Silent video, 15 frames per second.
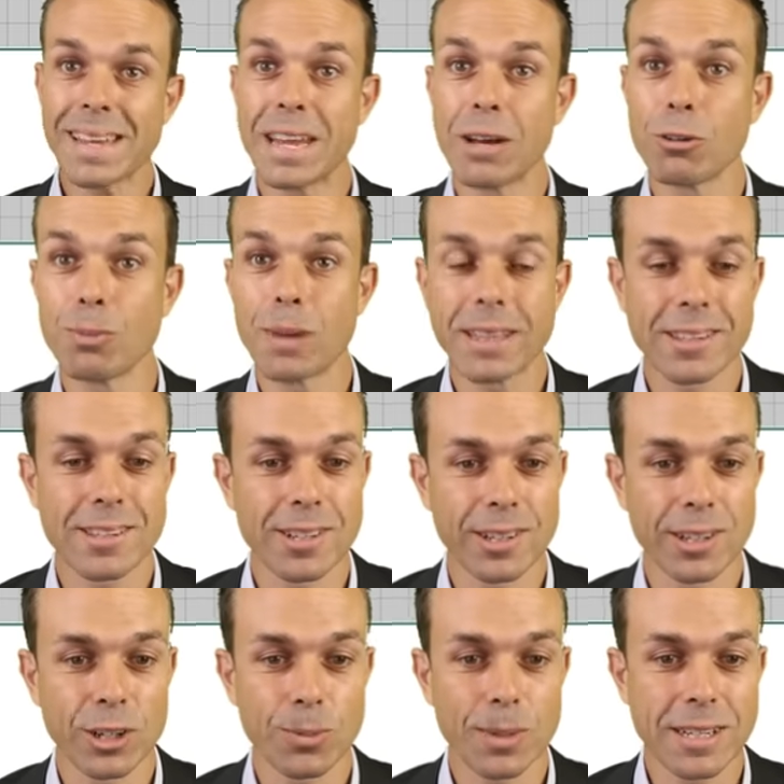Now we'll make this a
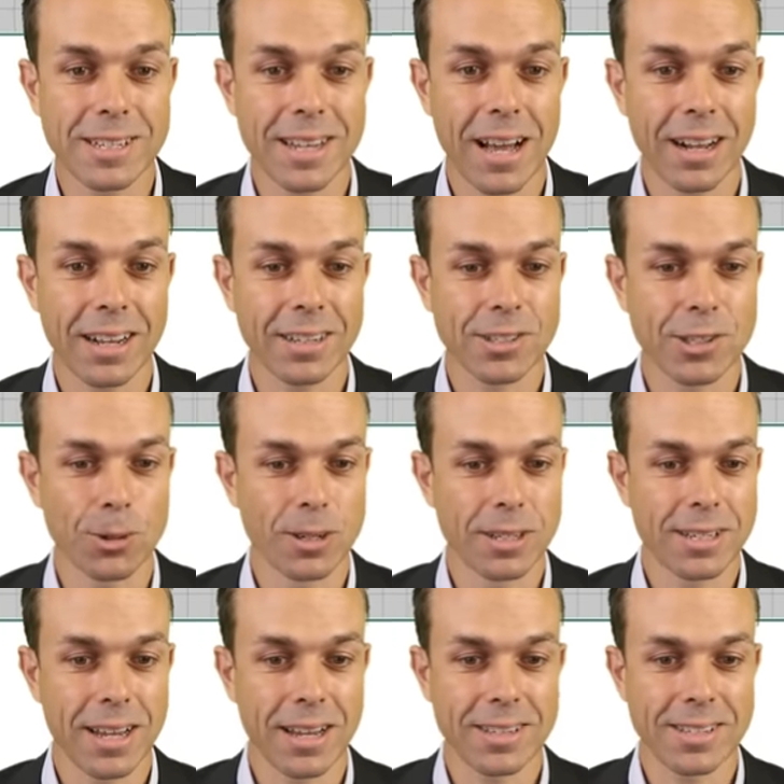little bit darker so
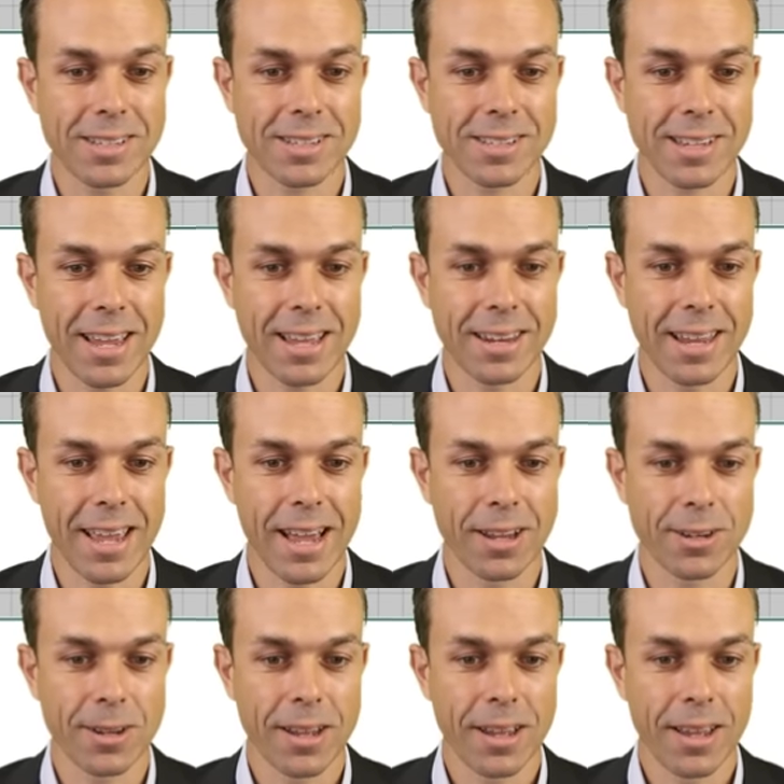it does stand
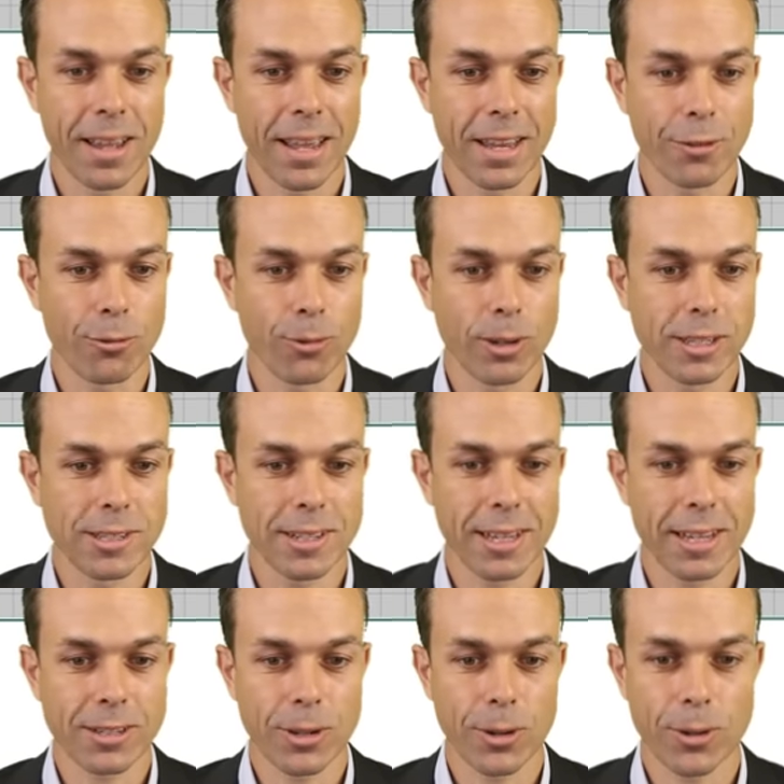out. And if we
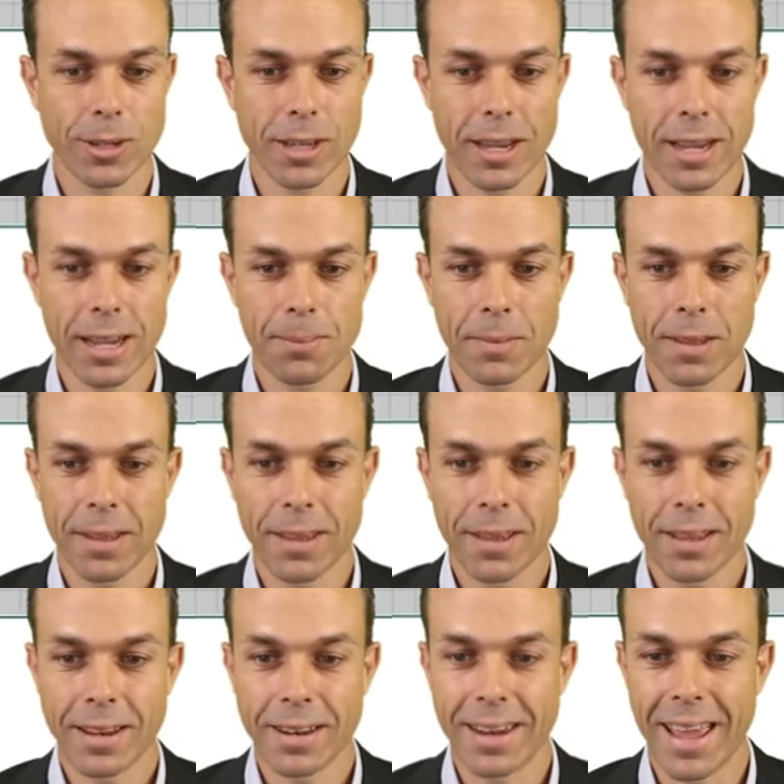select OK,
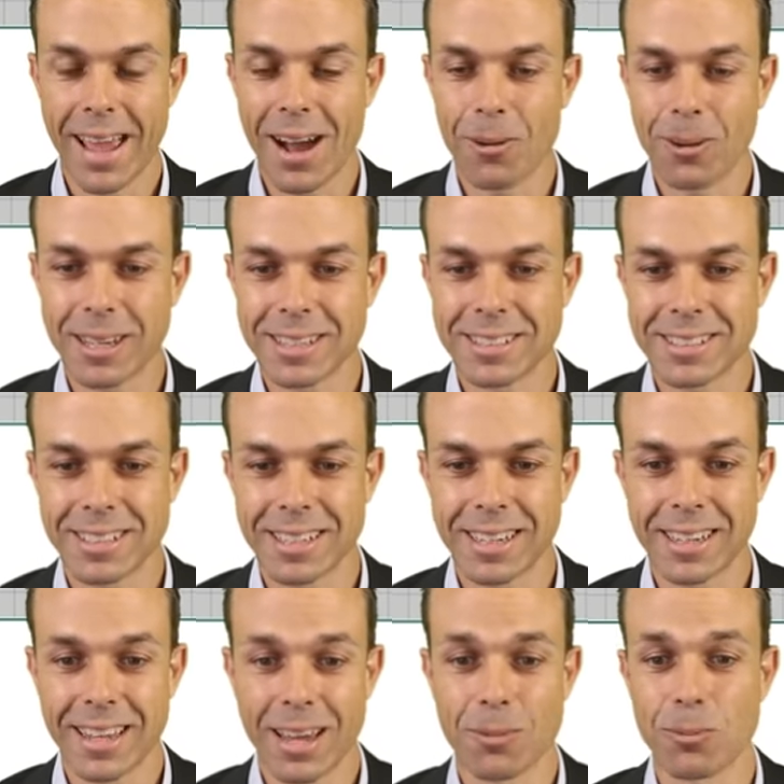now we can
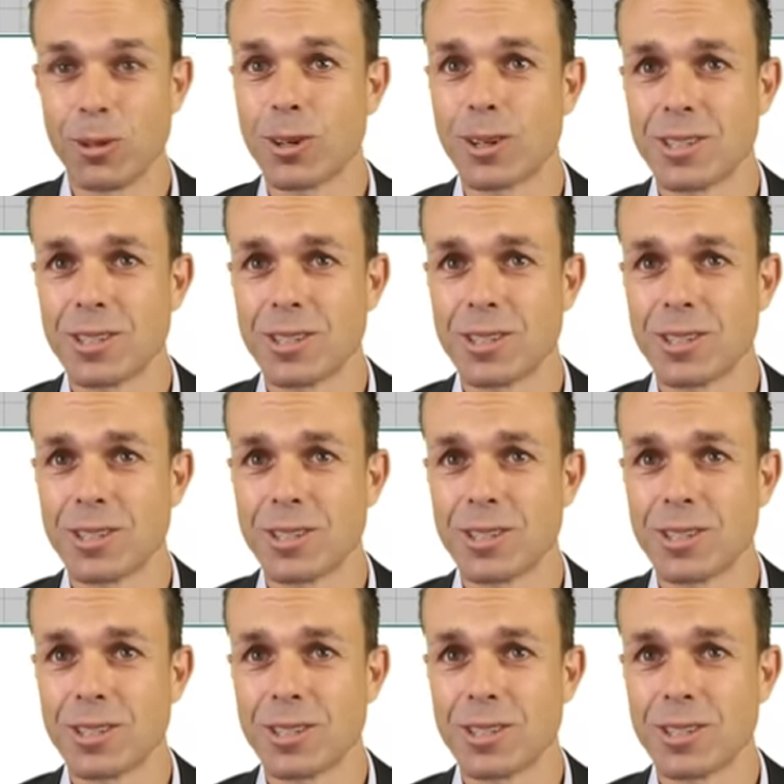see, and you